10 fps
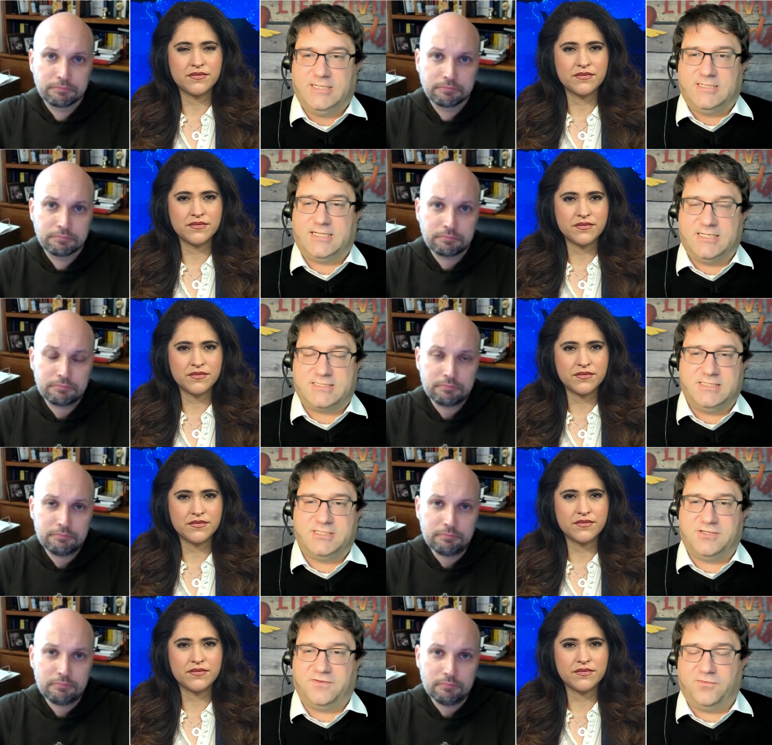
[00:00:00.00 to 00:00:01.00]
Speaker 1: listening
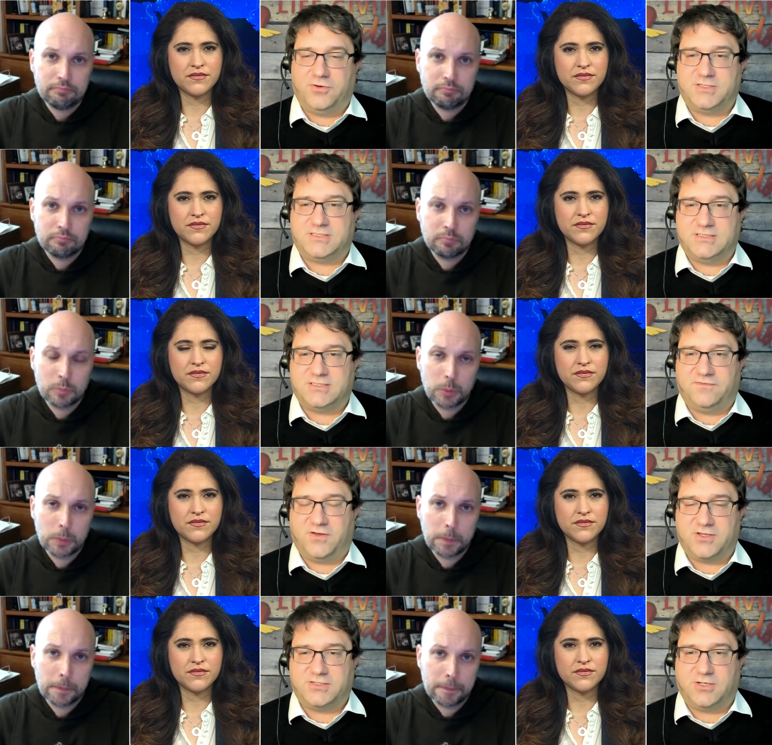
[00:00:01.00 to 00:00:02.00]
to the voices of
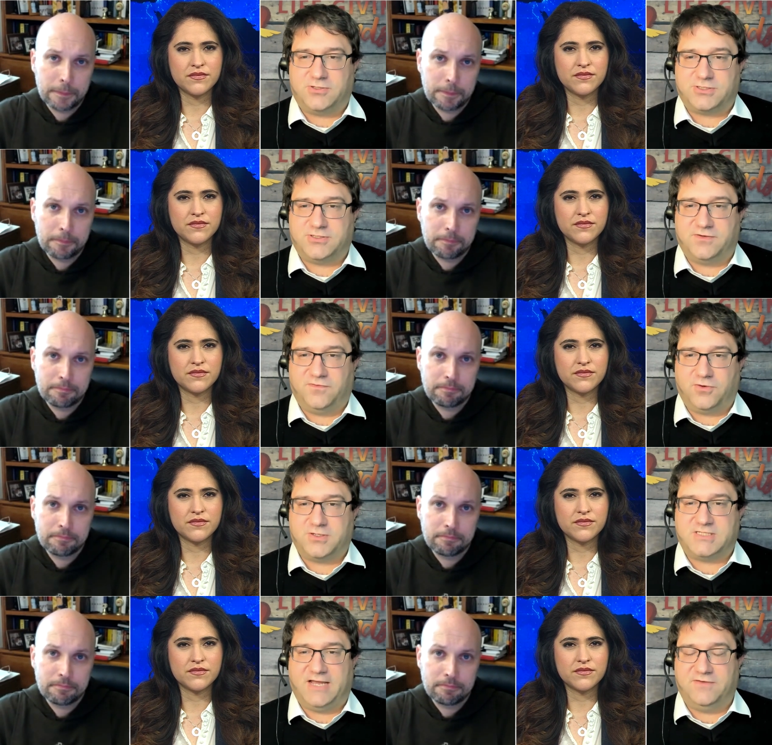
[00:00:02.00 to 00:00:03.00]
other adult children
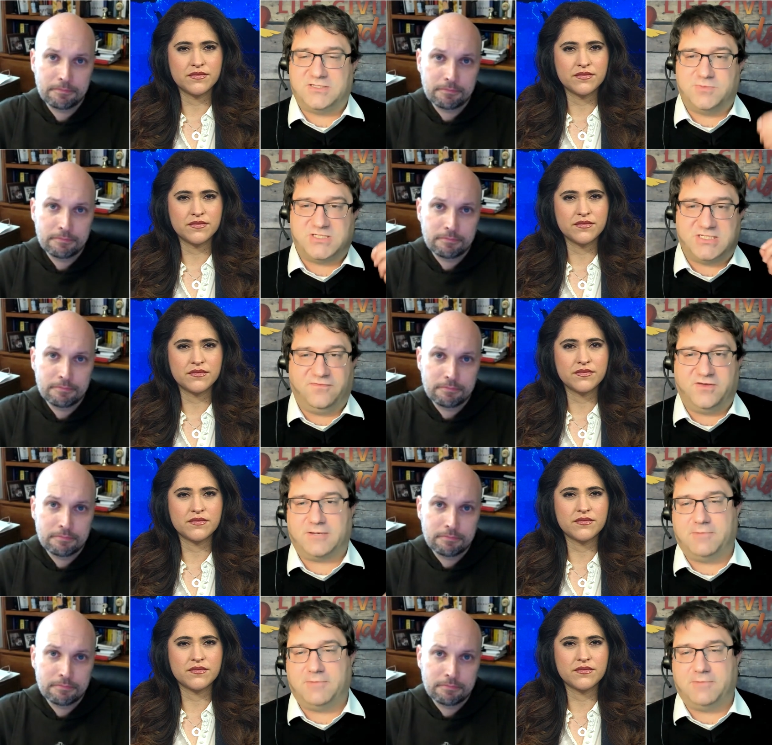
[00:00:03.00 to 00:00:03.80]
divorced, having specific